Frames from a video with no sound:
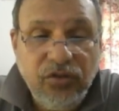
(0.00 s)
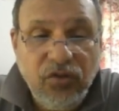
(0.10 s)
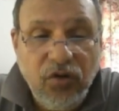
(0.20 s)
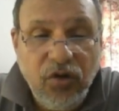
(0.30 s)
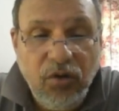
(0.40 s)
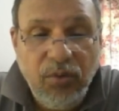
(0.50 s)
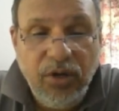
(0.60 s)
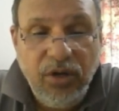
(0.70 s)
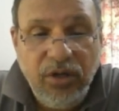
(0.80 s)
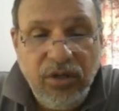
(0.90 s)

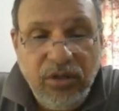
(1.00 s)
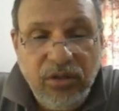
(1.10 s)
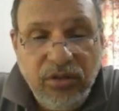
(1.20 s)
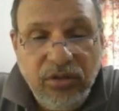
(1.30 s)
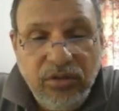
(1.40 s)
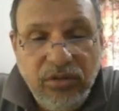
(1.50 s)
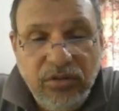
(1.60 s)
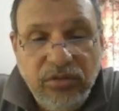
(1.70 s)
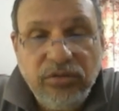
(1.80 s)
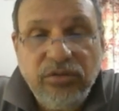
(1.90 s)
over
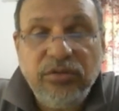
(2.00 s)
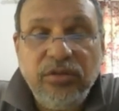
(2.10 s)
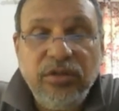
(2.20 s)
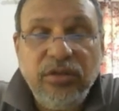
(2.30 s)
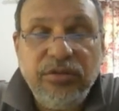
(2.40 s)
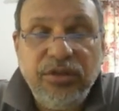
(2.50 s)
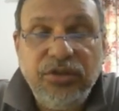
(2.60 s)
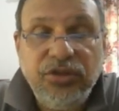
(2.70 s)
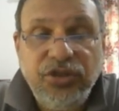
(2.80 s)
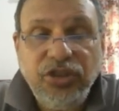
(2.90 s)
the
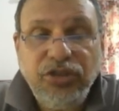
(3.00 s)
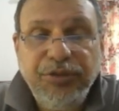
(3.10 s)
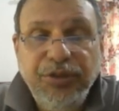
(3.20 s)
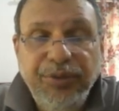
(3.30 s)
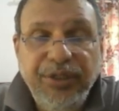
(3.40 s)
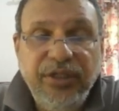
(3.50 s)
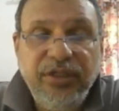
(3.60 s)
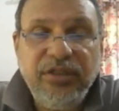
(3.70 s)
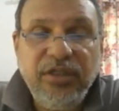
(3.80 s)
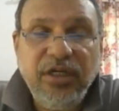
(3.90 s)
distance
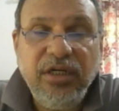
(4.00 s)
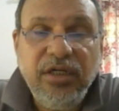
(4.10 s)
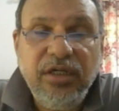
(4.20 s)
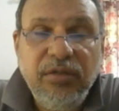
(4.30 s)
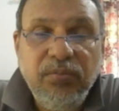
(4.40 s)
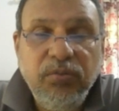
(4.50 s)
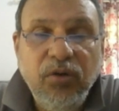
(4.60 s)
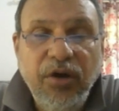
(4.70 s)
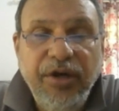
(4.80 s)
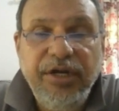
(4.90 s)
between the
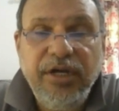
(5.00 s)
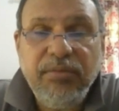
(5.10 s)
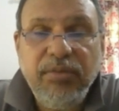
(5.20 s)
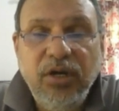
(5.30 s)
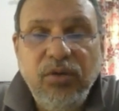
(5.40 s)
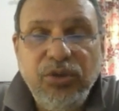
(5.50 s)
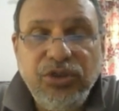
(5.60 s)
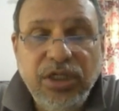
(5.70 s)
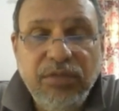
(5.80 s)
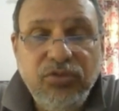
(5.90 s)
point about which
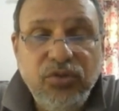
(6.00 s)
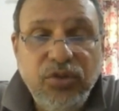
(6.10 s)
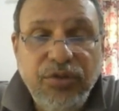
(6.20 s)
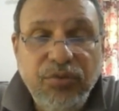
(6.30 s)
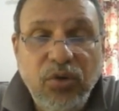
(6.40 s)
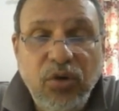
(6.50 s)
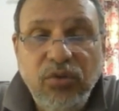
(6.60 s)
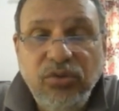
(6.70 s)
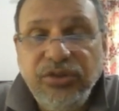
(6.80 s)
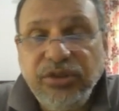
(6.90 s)
m2
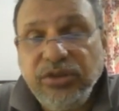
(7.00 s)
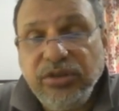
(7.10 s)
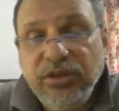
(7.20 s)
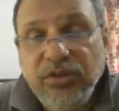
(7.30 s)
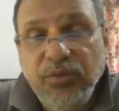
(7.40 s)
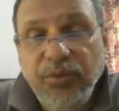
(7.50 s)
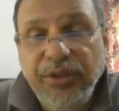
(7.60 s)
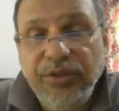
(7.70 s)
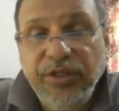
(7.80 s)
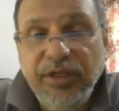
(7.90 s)
revolves
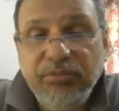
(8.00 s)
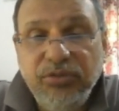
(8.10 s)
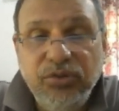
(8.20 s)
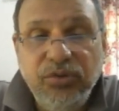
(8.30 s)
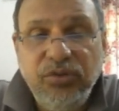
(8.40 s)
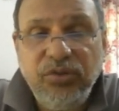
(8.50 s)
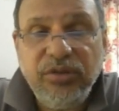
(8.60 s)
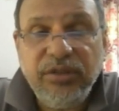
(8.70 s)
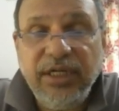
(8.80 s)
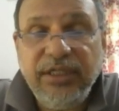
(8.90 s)
with m2,
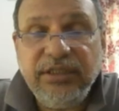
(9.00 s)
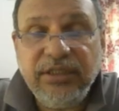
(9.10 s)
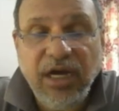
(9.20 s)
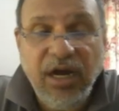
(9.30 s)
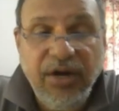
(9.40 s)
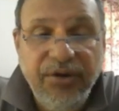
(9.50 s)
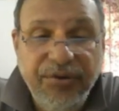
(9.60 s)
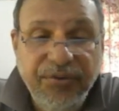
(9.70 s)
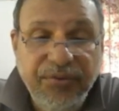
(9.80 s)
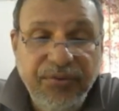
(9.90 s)
that is
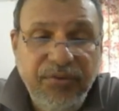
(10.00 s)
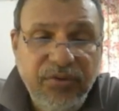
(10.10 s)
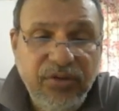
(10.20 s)
r2.